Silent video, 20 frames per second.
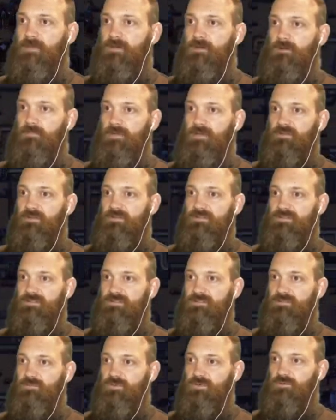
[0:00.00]
man,
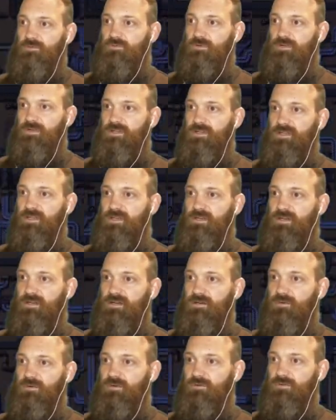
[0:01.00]
we're
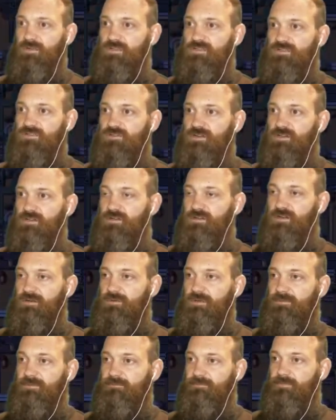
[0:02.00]
really struggling, aren't
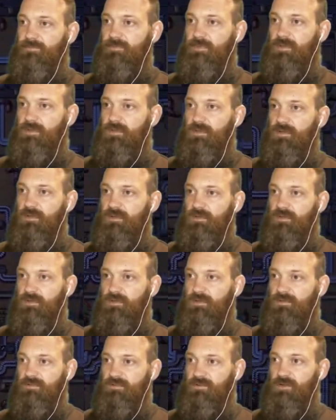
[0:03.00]
we?
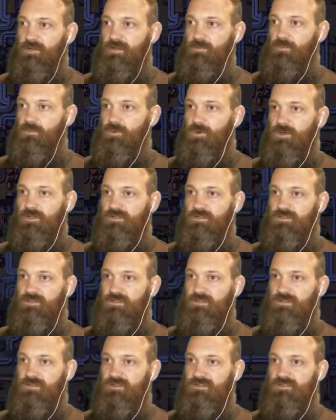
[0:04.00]
Is there any point
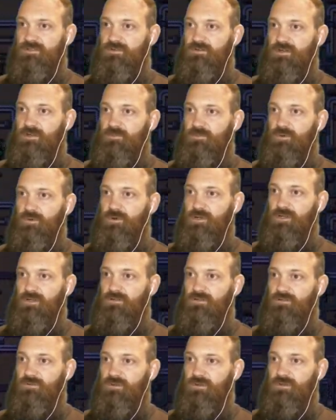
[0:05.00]
in
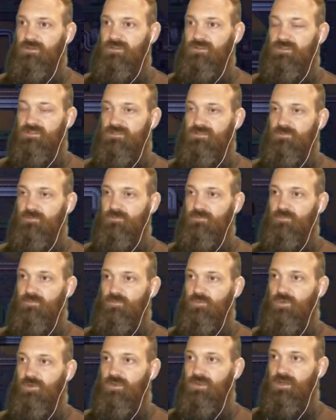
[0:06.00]
doing this
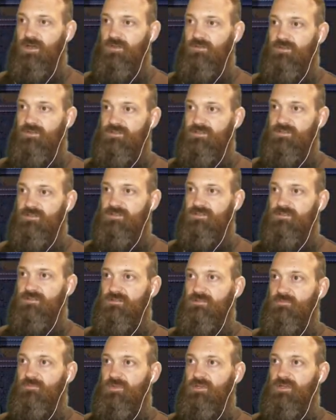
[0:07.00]
without this
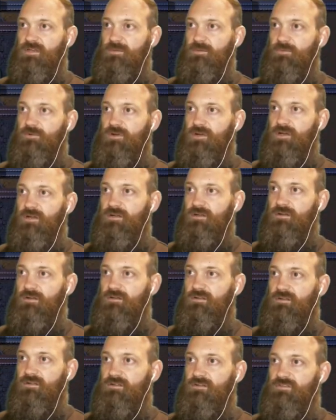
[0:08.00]
being upgraded?
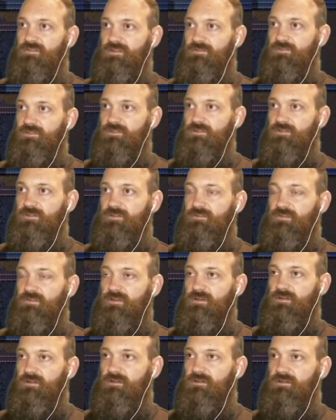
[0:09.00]
There is definitely not, is
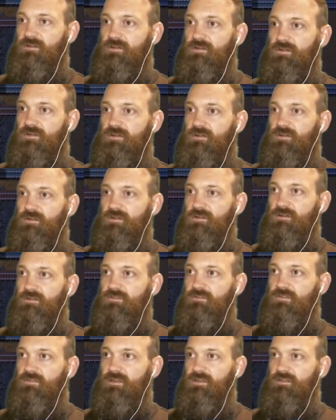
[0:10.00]
there?
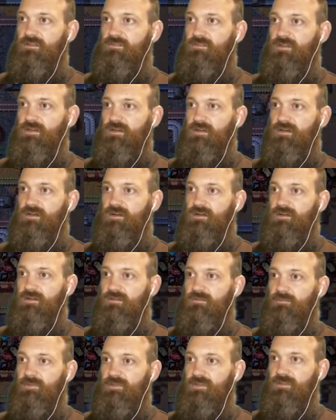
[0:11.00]
Because these are
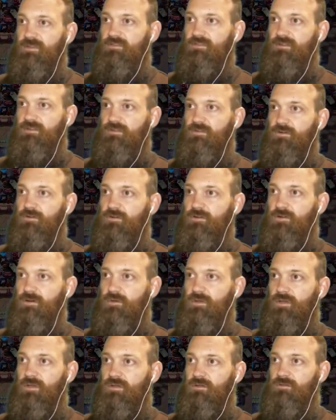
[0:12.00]
not
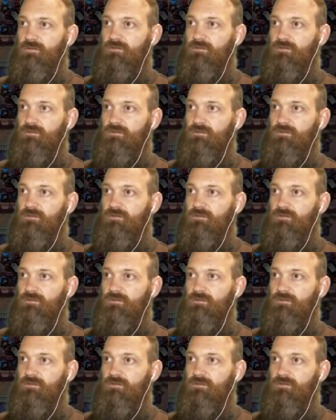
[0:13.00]
going.